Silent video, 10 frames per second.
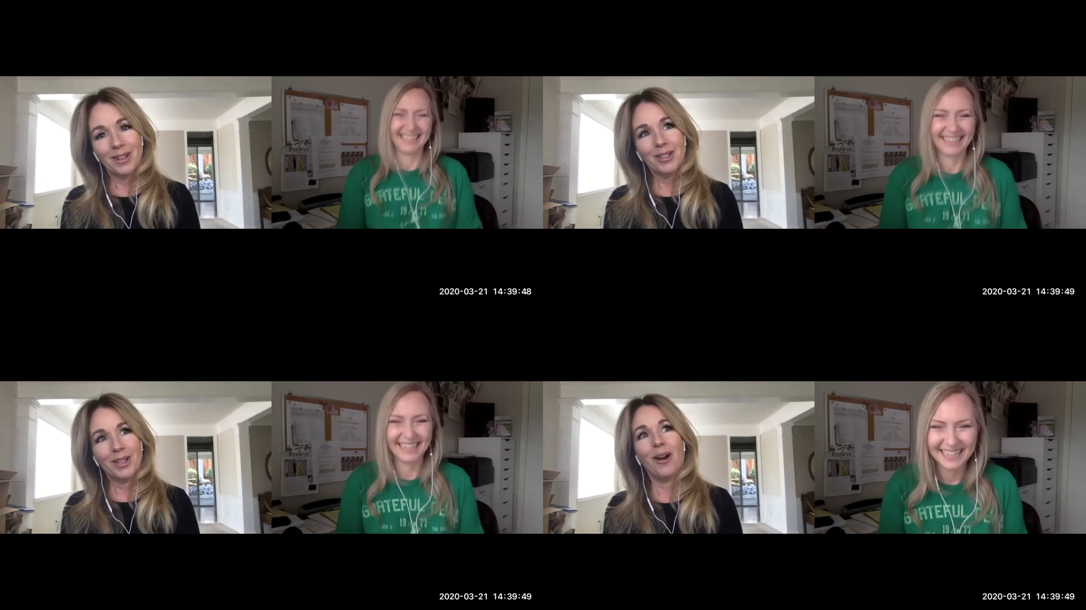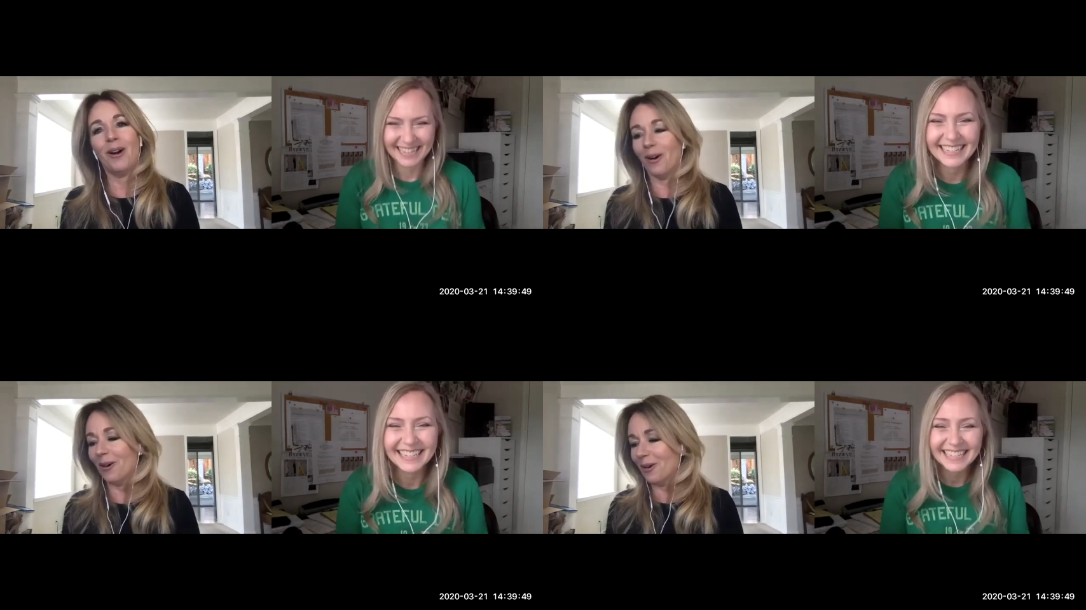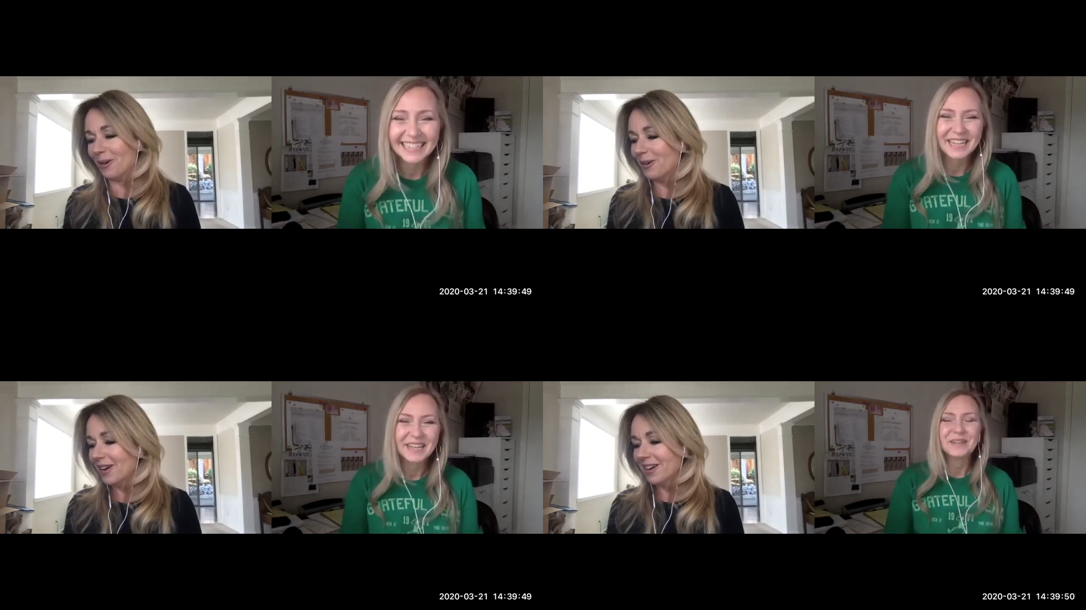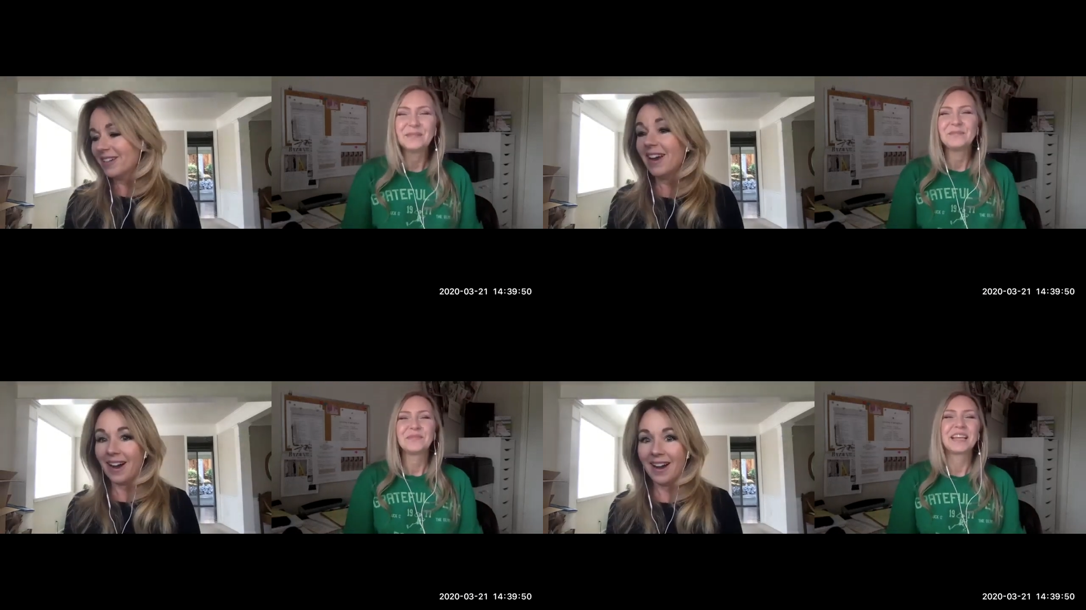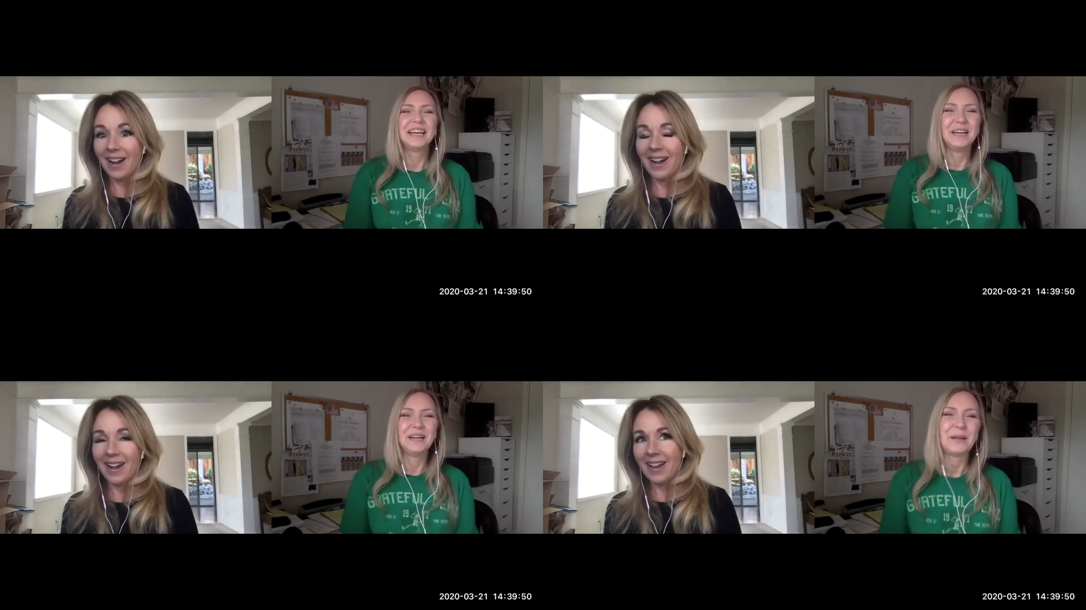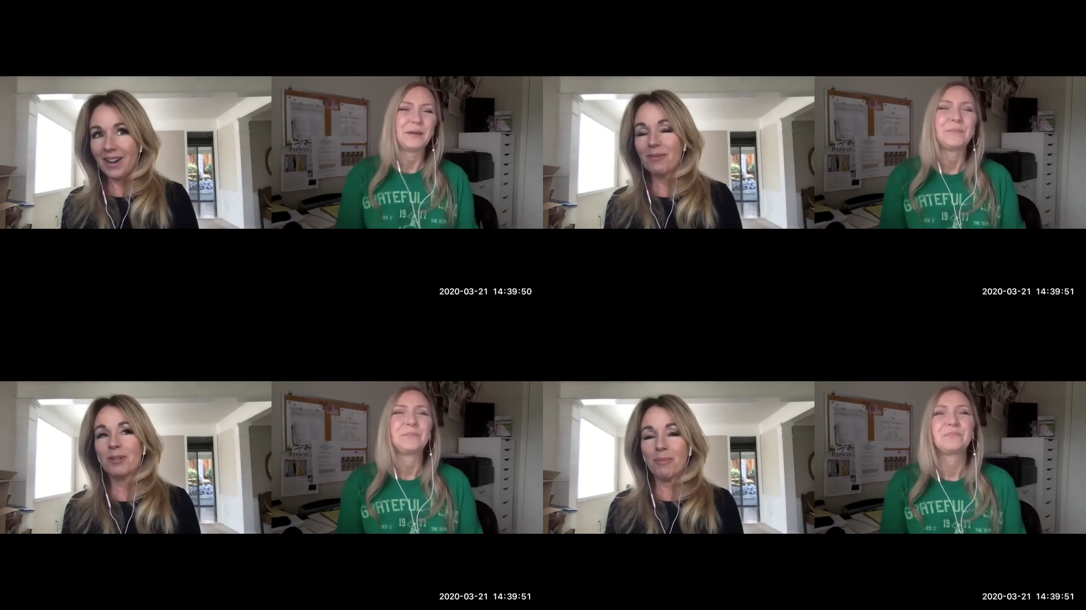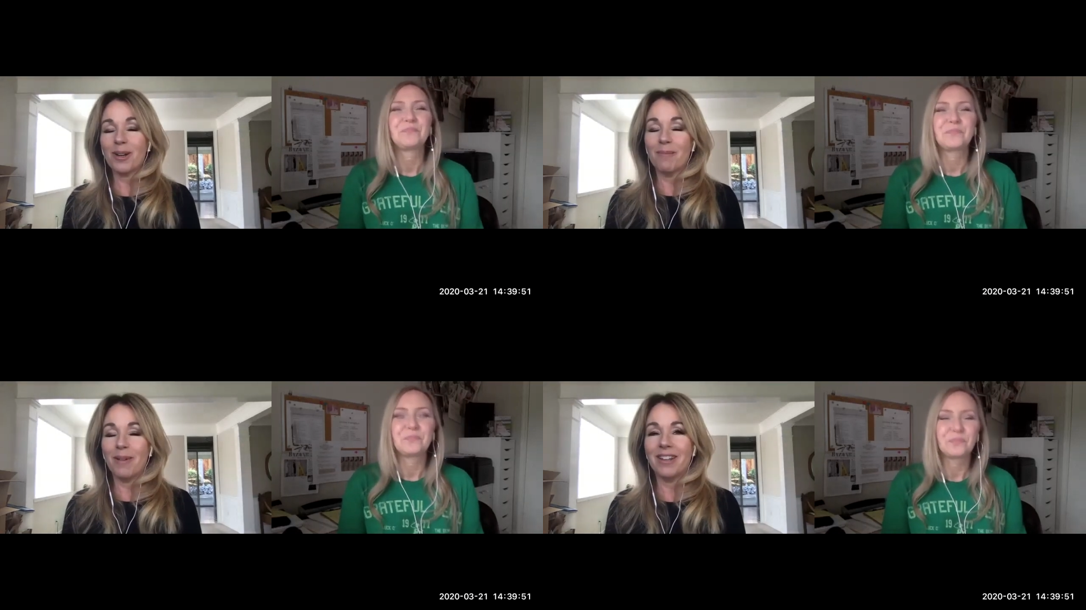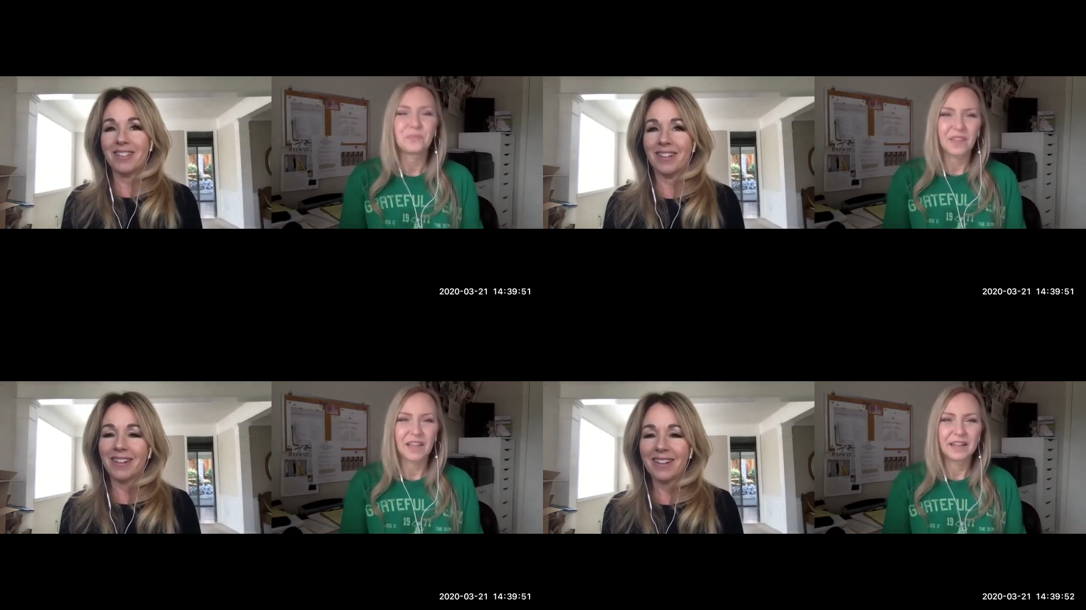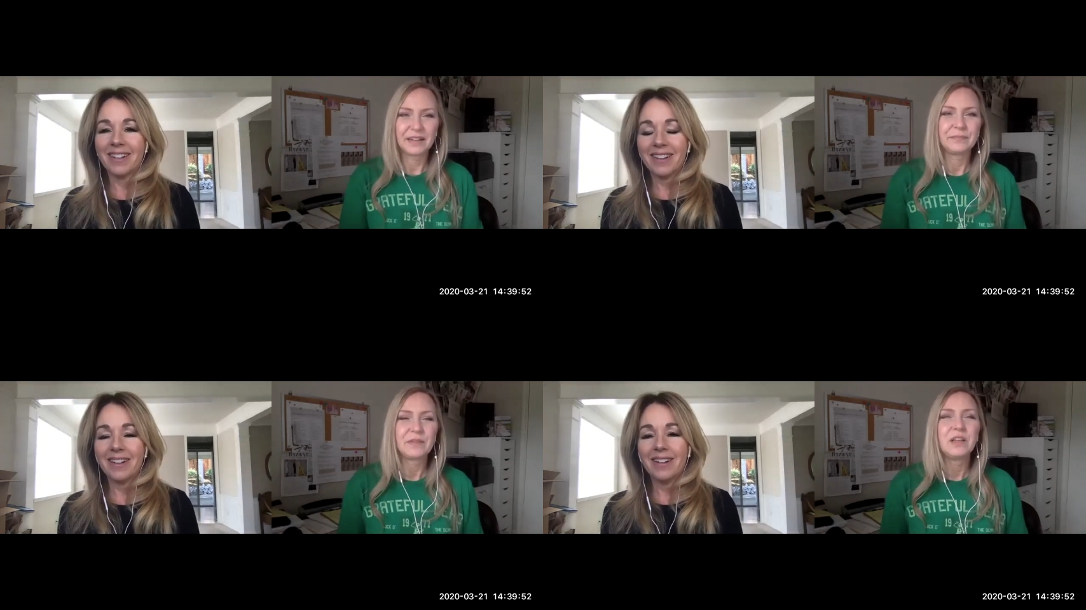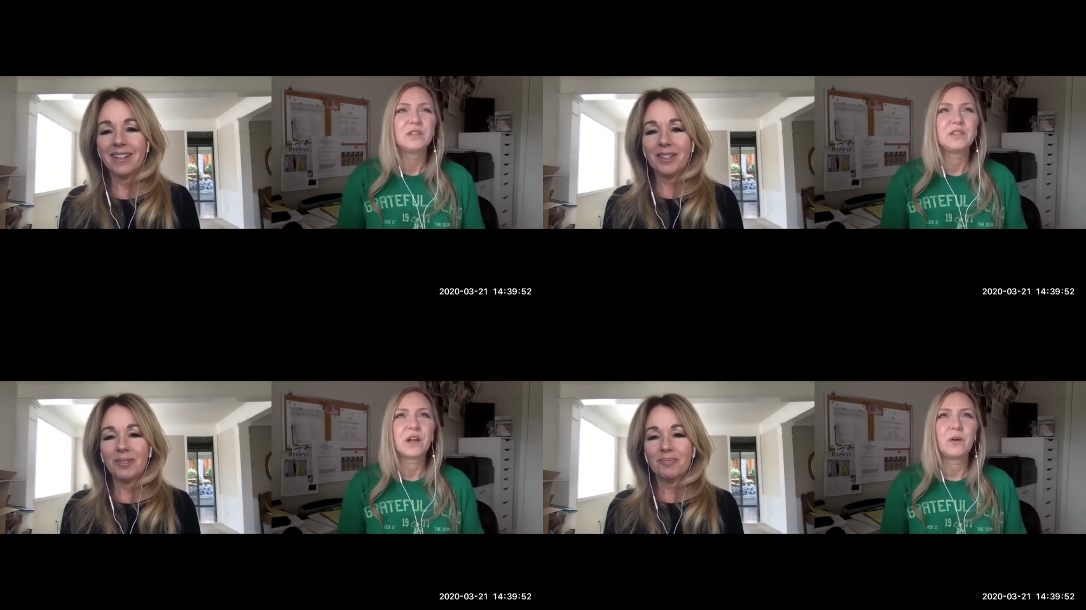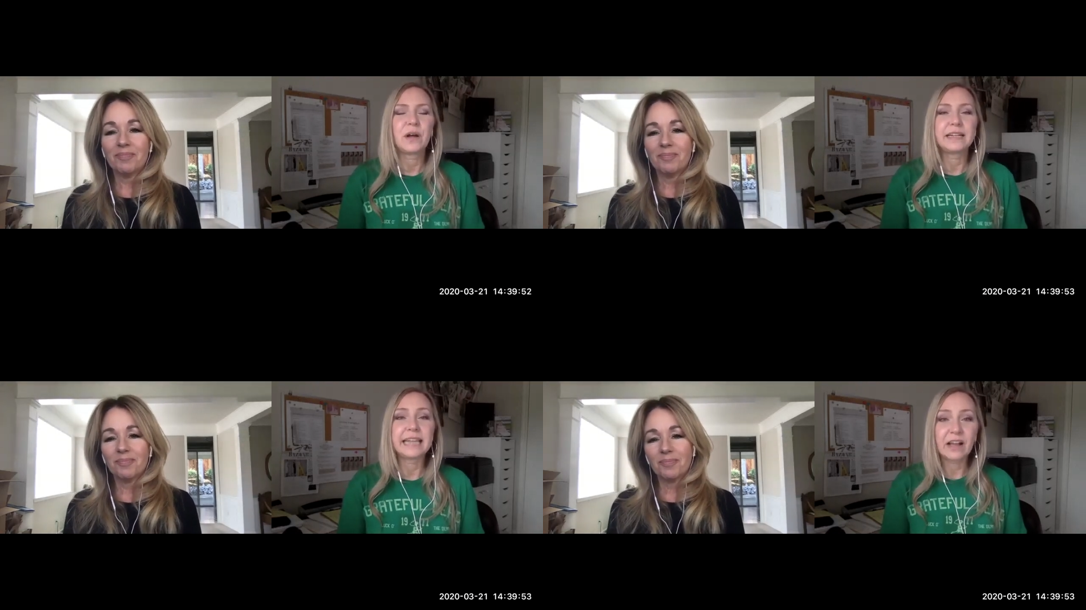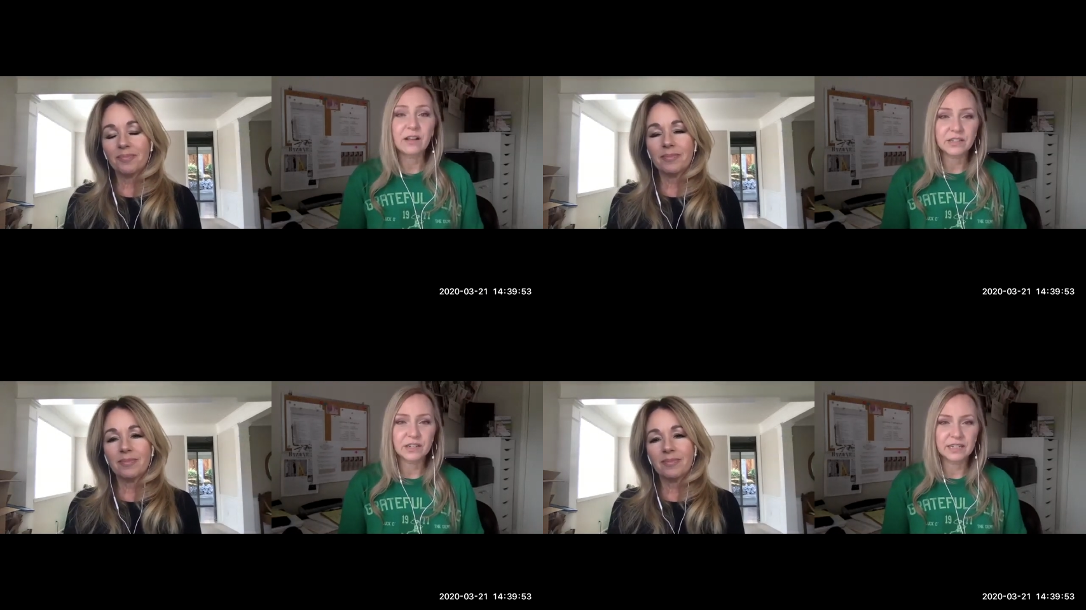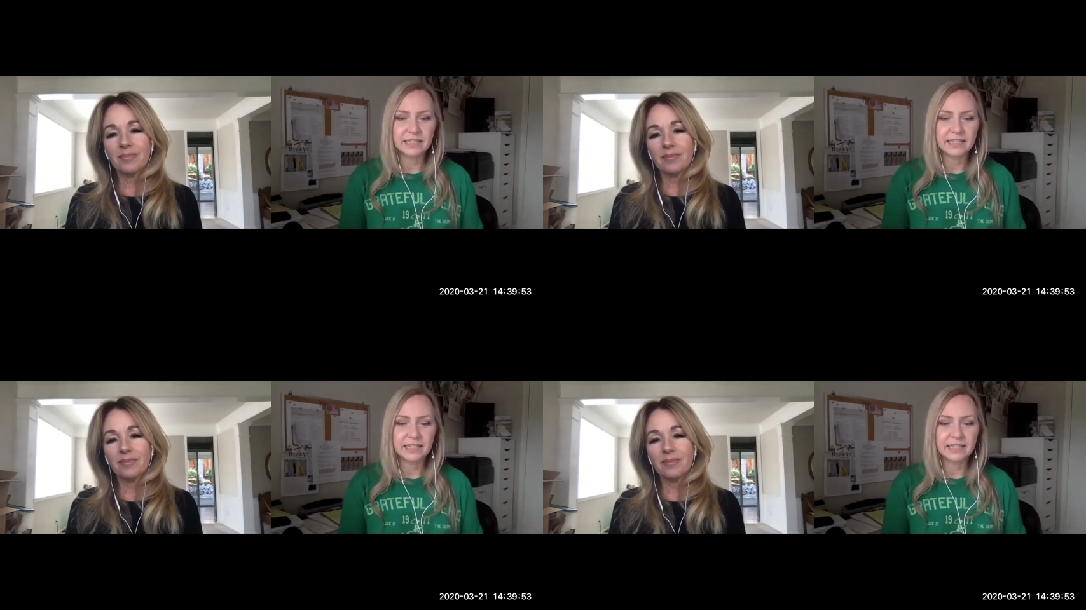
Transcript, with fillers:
Speaker 1: So yeah, it was pretty amazing.
Speaker 2: So now's a good